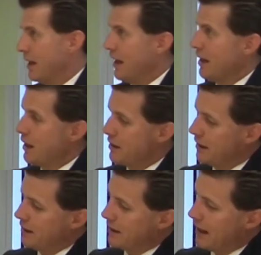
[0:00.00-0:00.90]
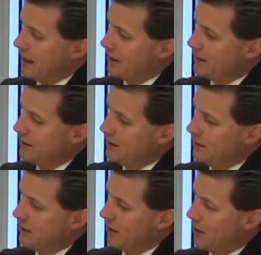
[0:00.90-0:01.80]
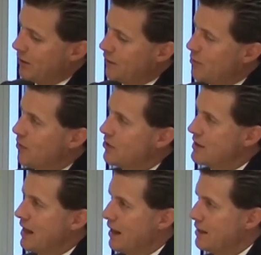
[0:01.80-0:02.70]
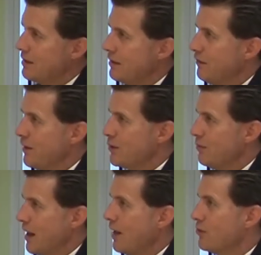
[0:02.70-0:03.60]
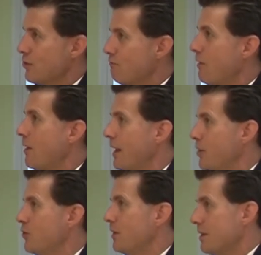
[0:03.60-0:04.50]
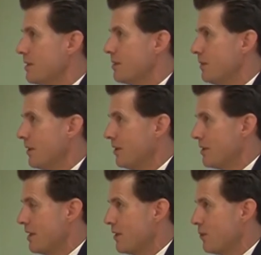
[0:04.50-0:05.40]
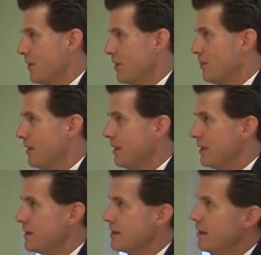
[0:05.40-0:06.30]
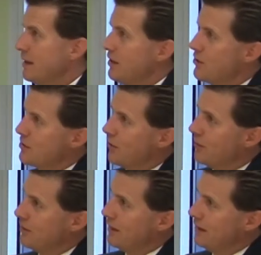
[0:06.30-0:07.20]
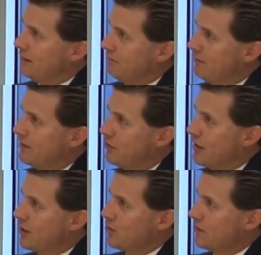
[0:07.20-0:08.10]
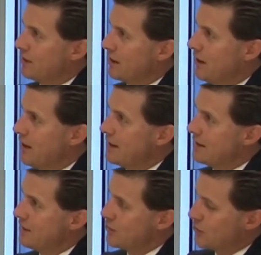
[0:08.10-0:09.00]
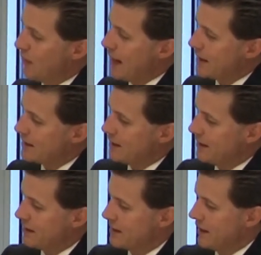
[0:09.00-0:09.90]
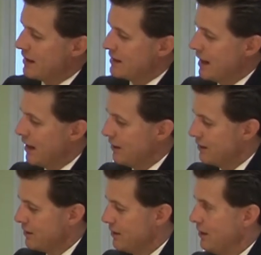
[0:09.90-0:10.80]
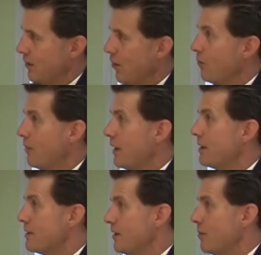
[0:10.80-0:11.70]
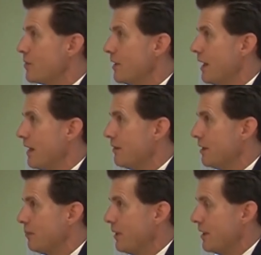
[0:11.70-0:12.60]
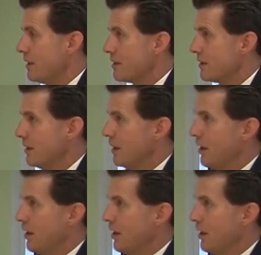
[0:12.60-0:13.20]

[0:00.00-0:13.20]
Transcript: And I think that a lot of the most talented investment managers run hedge funds because that's where the money is. So the really challenge for the clients is to access that talent on better terms than they have in the past.